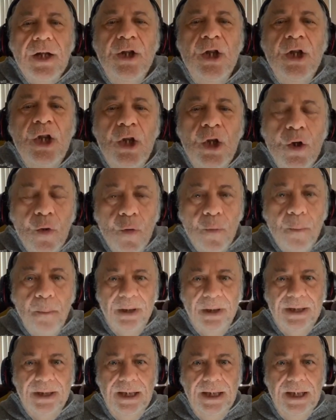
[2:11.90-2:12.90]
Do you
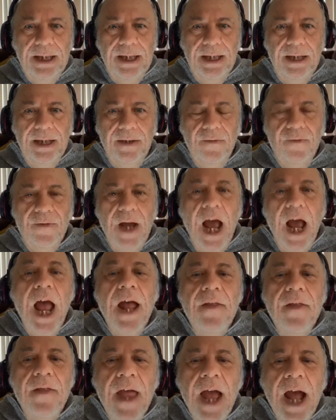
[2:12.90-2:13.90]
believe
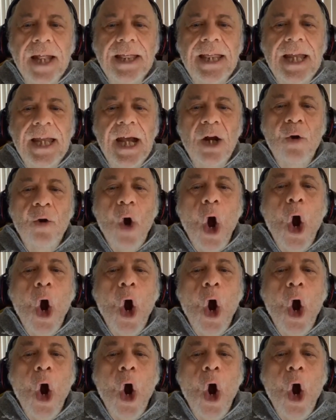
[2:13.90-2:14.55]
that there